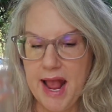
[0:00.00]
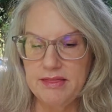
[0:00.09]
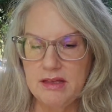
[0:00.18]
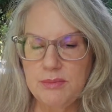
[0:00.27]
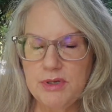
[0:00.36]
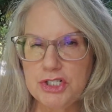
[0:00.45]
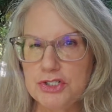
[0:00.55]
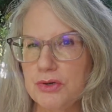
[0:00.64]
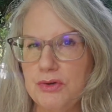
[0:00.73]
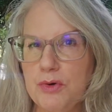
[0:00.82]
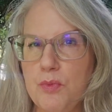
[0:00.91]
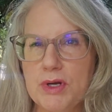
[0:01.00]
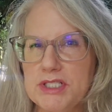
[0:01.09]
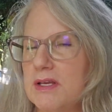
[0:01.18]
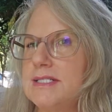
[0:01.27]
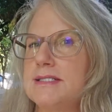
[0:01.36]
And then I'm going to show you
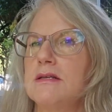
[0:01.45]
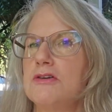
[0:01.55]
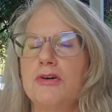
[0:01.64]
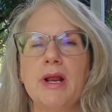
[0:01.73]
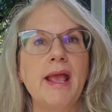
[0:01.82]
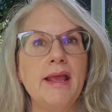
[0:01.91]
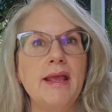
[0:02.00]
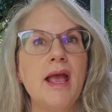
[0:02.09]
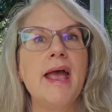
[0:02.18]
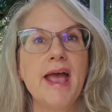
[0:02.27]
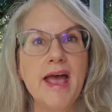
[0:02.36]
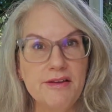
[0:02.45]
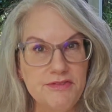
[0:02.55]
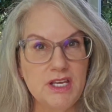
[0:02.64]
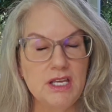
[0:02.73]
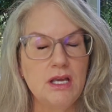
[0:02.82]
what's considered a
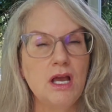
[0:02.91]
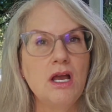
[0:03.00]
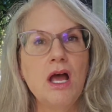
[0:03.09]
heavy.